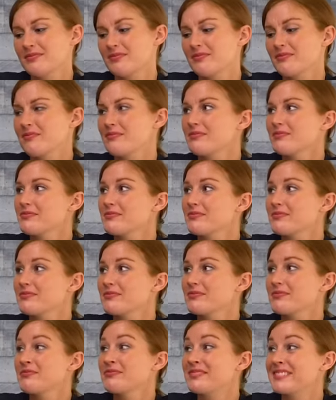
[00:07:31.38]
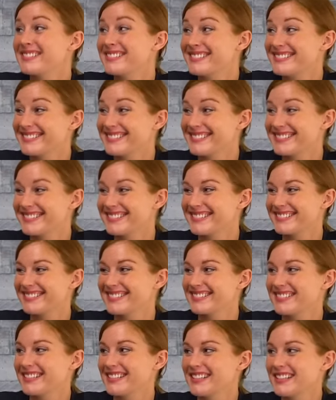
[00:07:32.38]

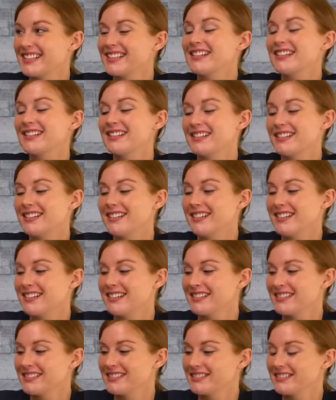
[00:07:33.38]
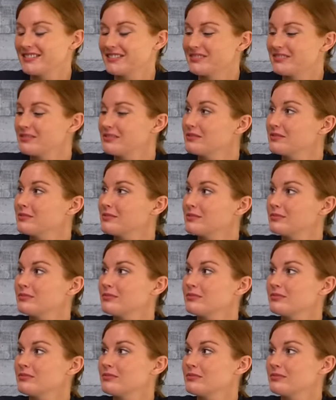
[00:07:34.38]

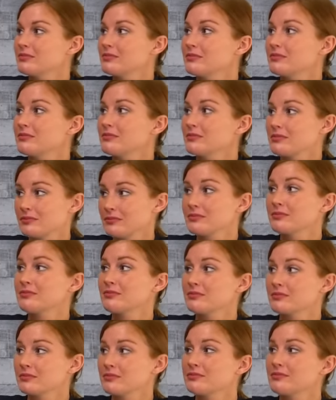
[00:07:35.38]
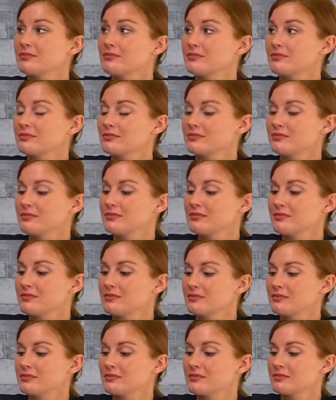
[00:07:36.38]

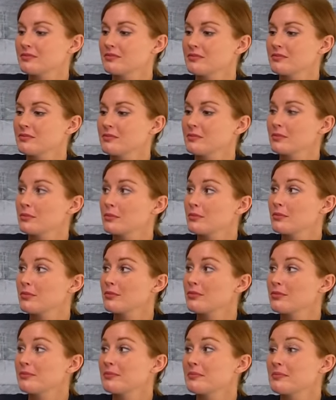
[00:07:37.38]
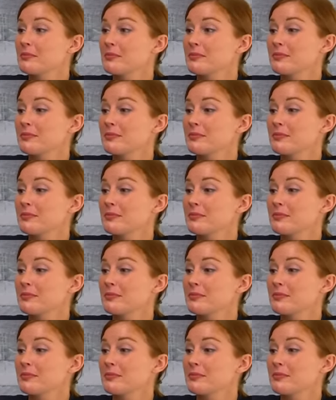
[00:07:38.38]
(silent)